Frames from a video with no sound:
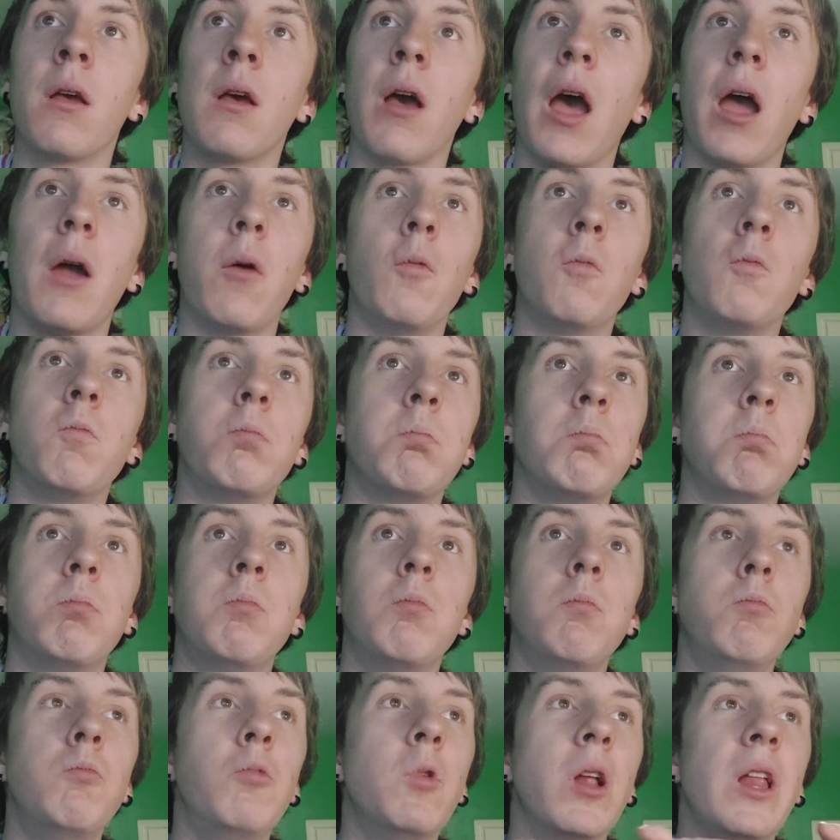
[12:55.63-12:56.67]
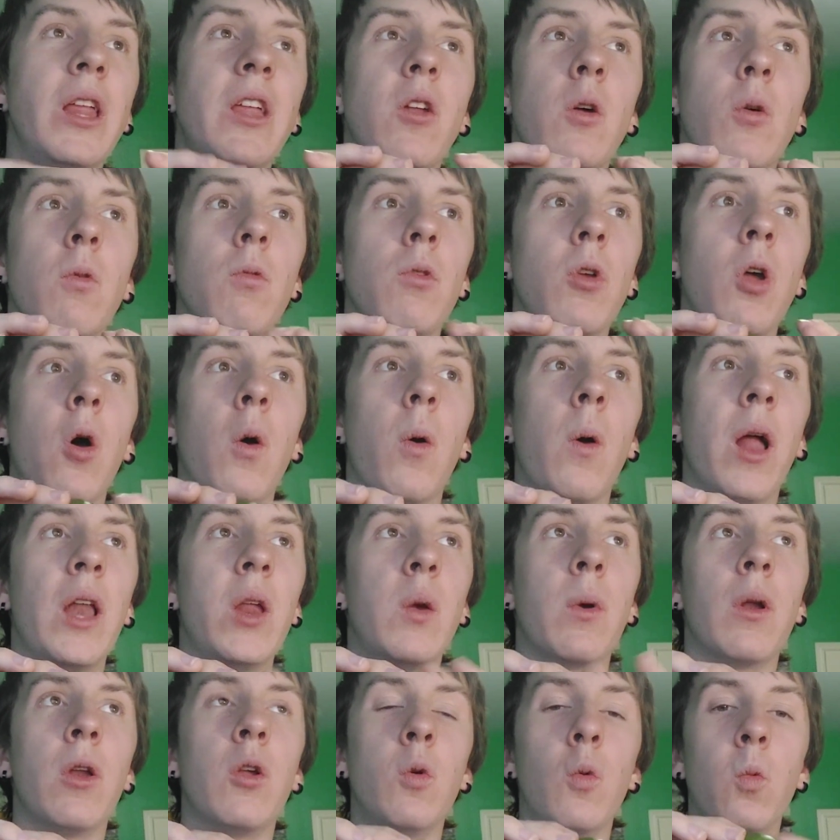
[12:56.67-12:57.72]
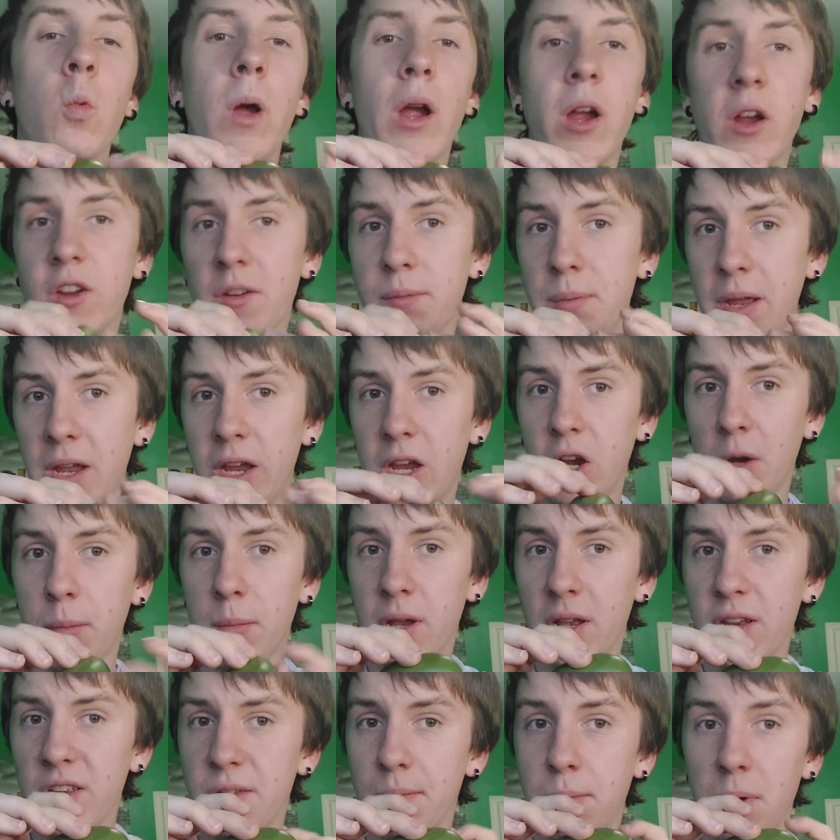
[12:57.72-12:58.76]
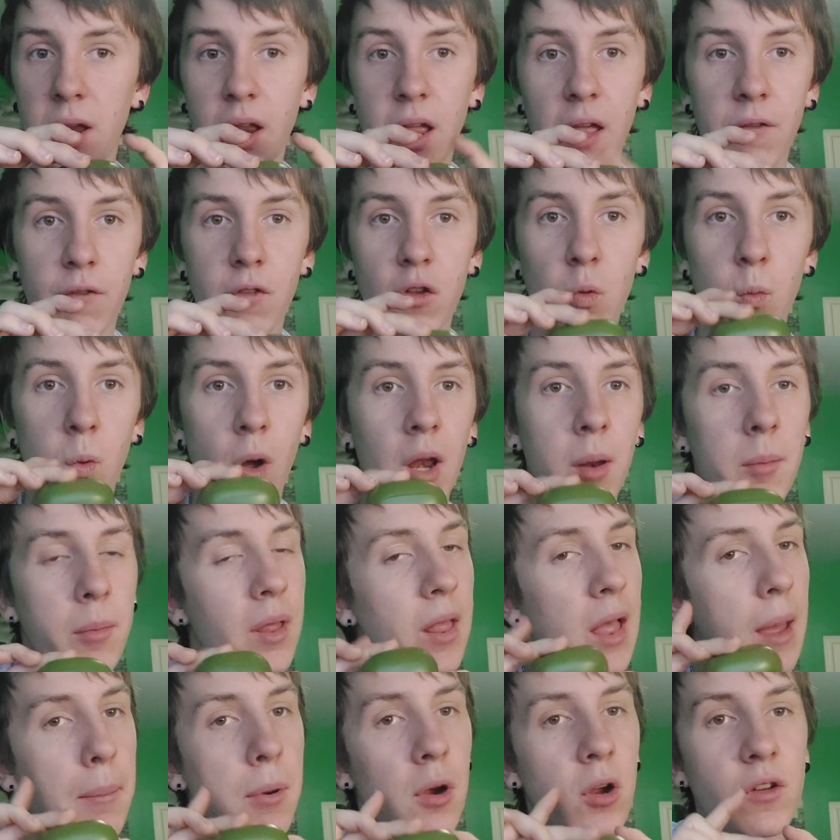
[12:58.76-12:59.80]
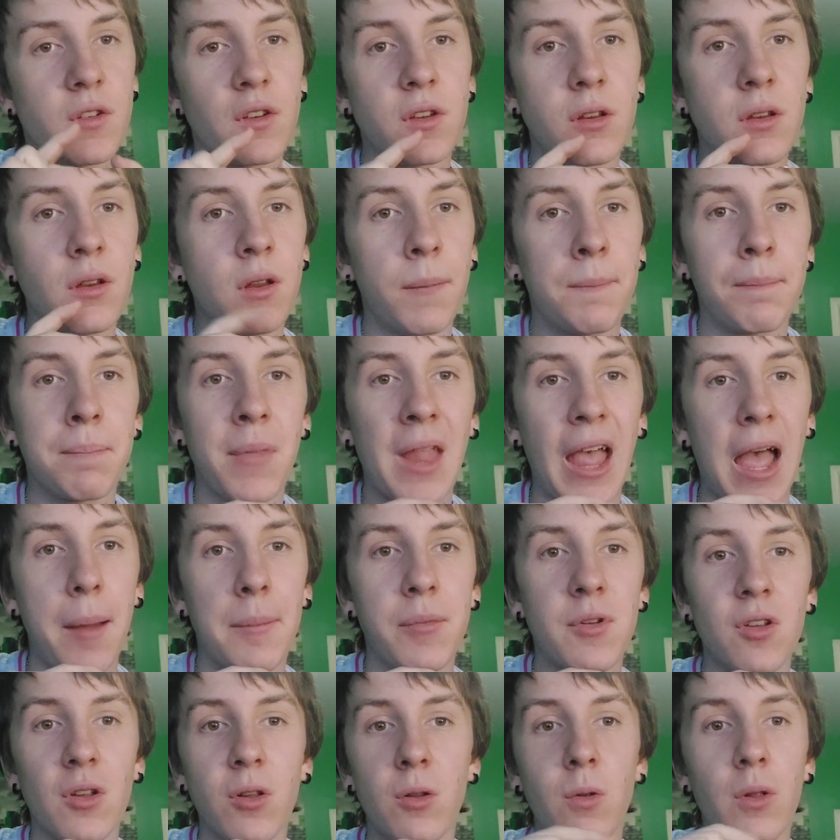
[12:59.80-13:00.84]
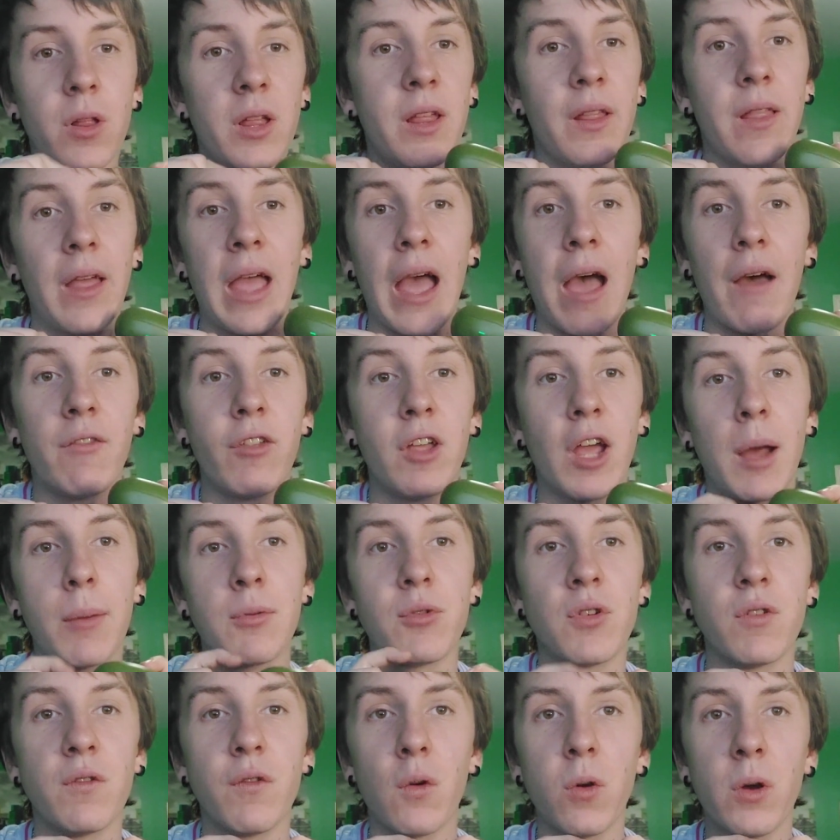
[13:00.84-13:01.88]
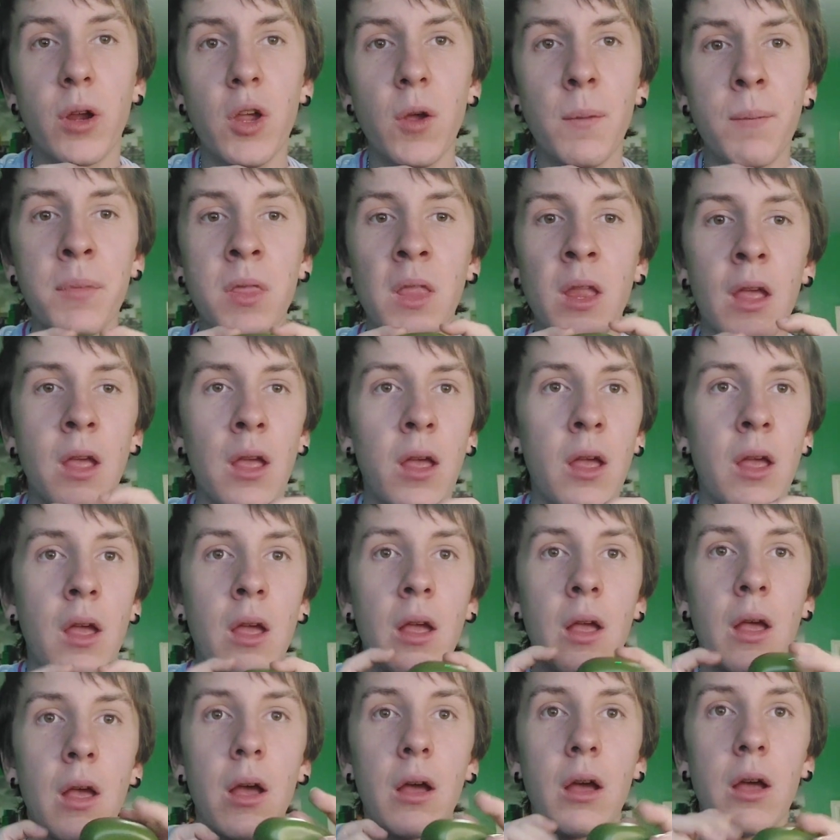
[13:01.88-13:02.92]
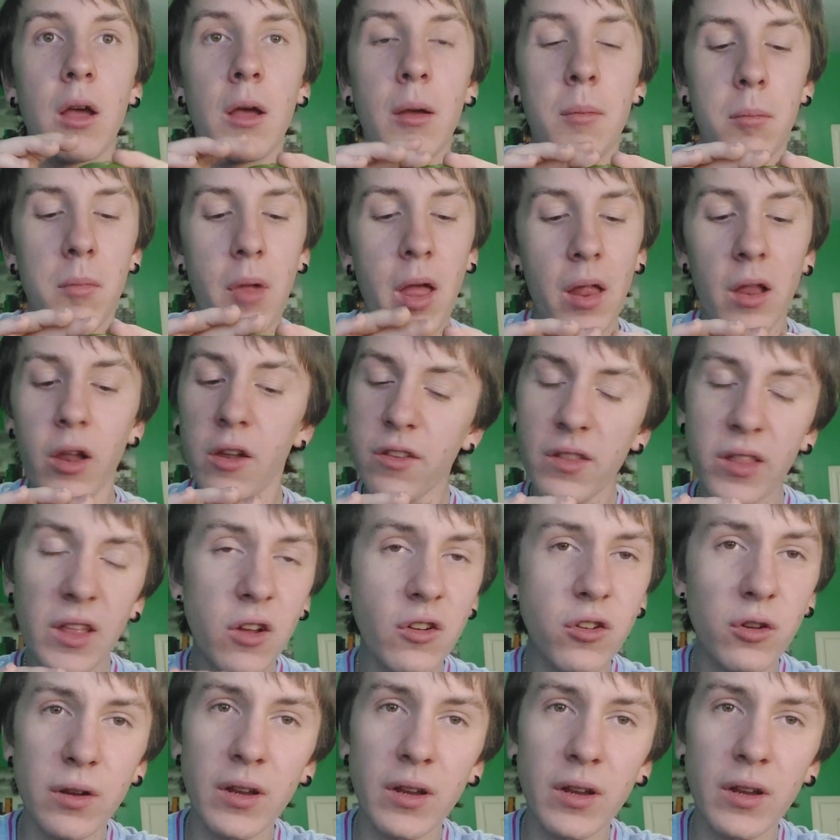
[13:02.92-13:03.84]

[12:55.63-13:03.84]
I really don't know anyone who wears pink earbuds, but if you want to be that person, absolutely, they have the option for you. And they also